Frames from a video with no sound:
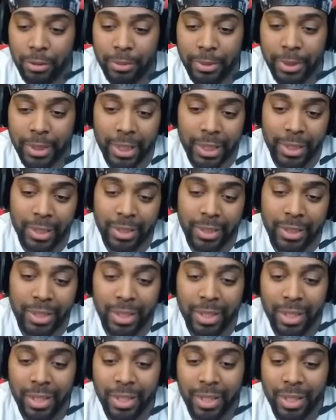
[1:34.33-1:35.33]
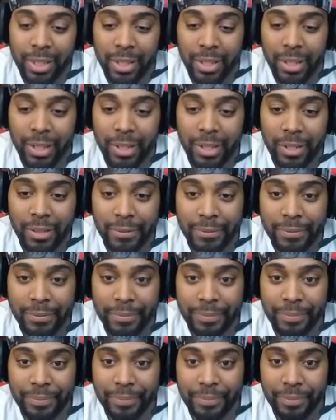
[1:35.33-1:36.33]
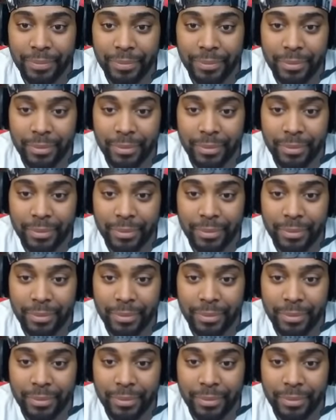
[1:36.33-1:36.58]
Because yo, I went in the building and closed the door.